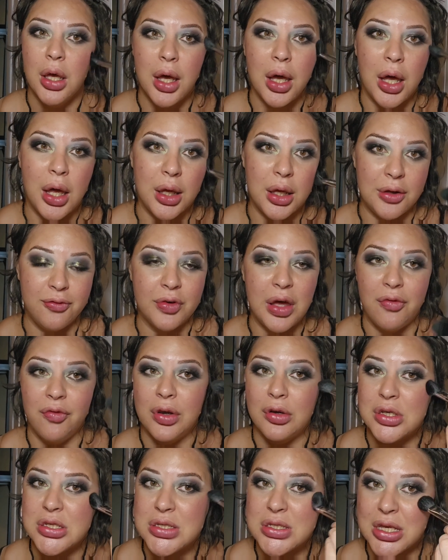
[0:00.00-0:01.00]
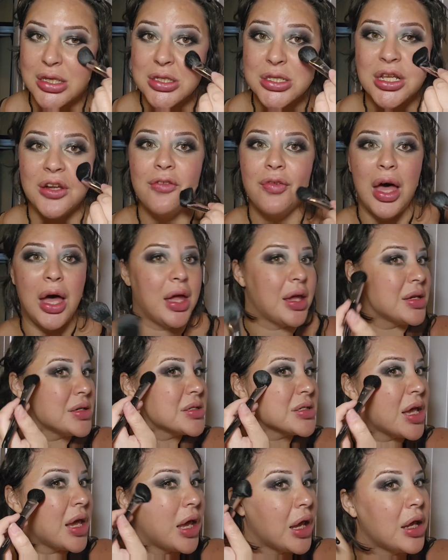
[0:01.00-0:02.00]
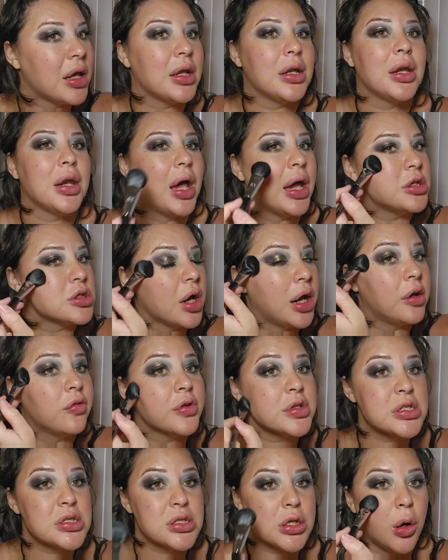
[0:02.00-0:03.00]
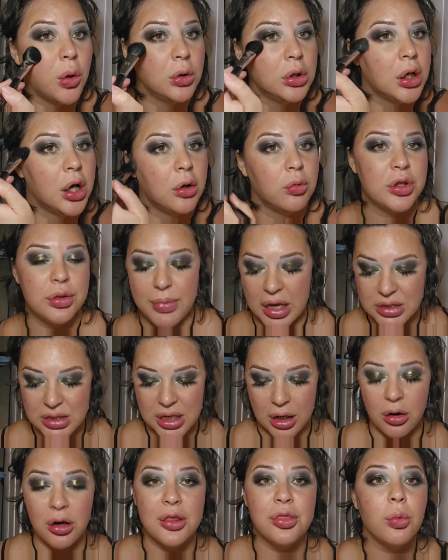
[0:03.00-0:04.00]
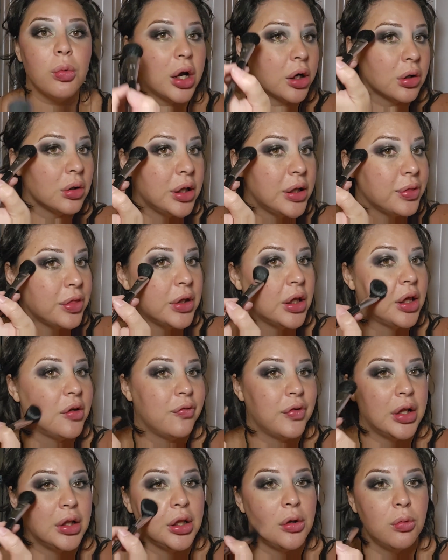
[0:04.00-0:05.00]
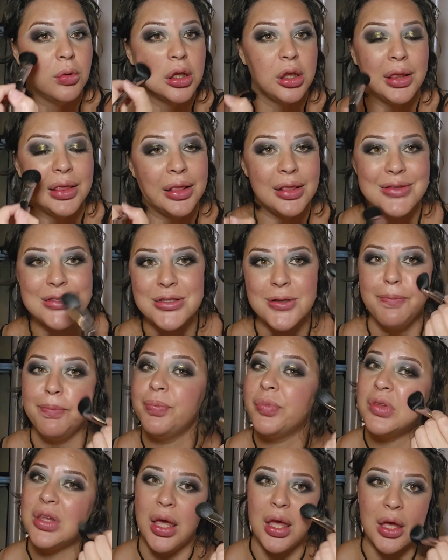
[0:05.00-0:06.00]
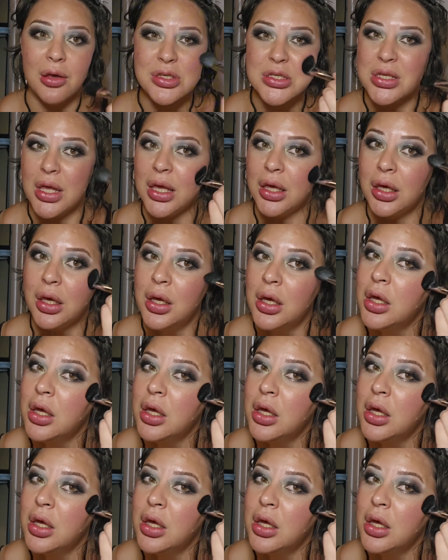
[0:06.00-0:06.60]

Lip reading: I've got very sensitive eyes, and I tried for so long with mascara and the waterline thing, and finally one day I was like,